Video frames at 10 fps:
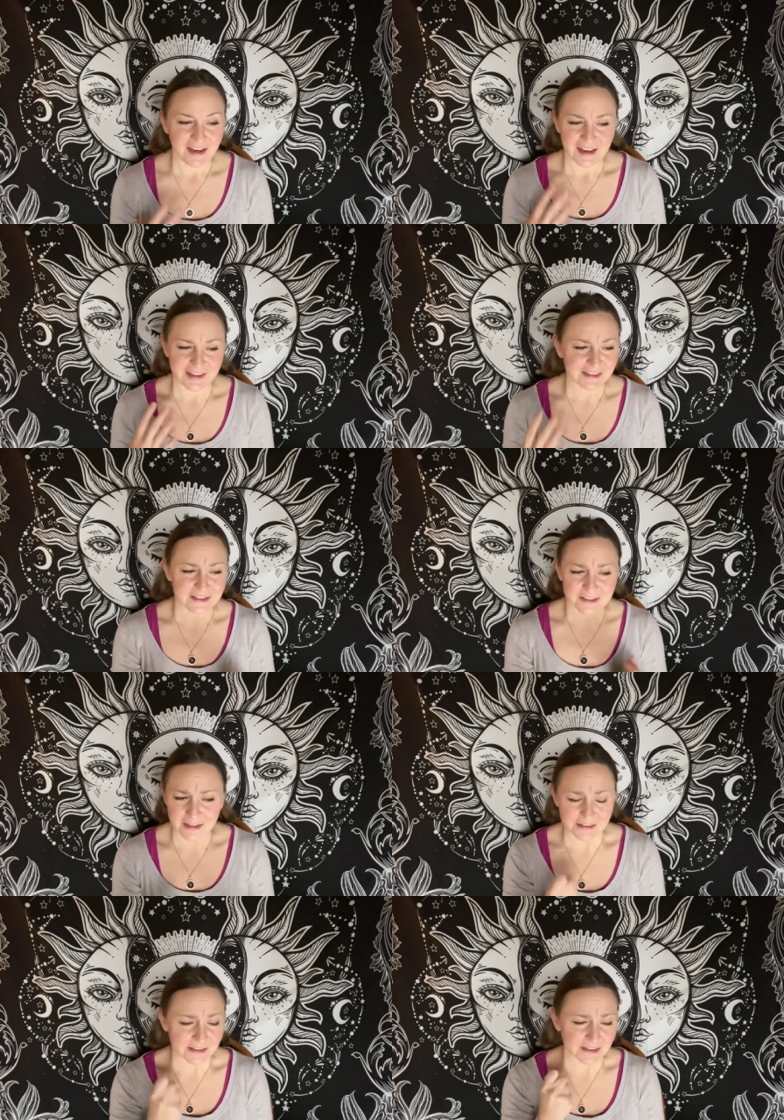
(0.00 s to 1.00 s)
and it's
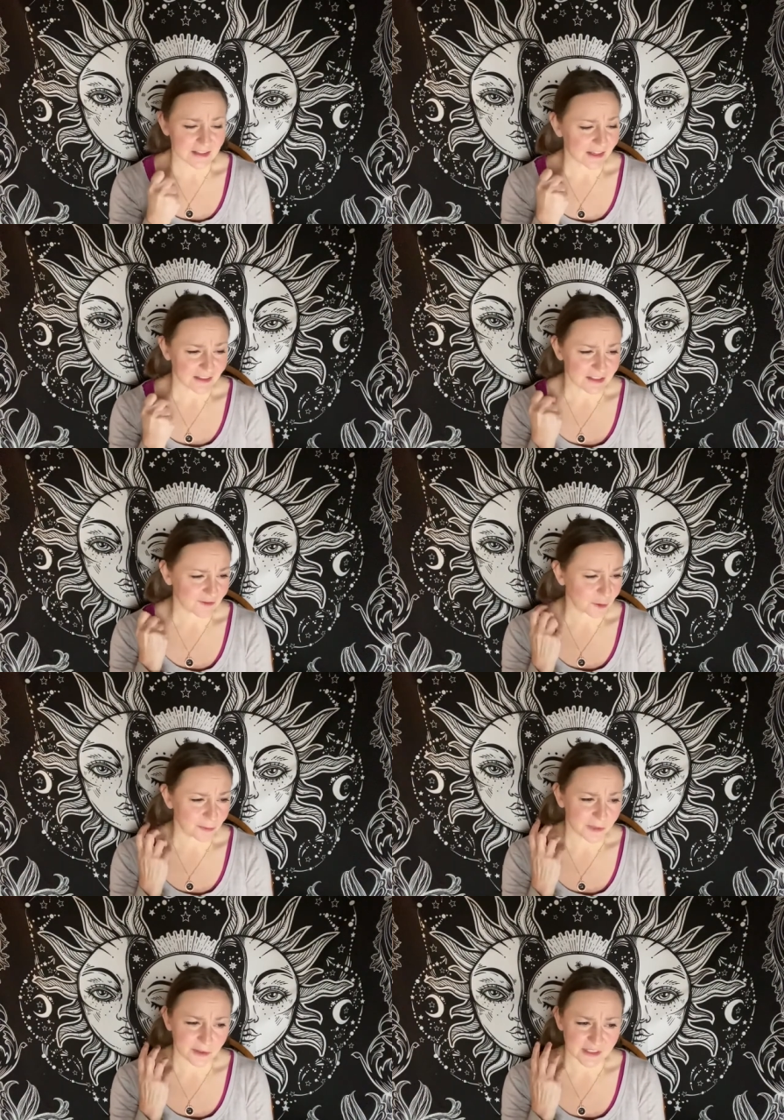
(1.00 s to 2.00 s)
and it's like this
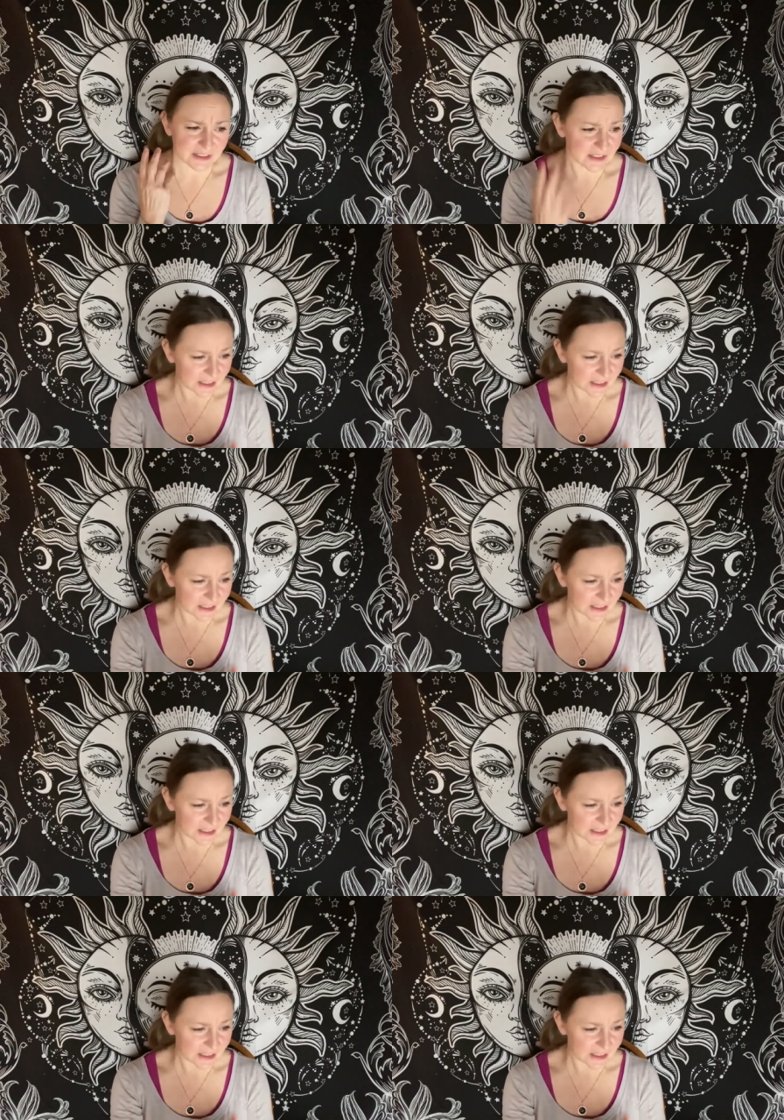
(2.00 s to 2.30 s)
full moon is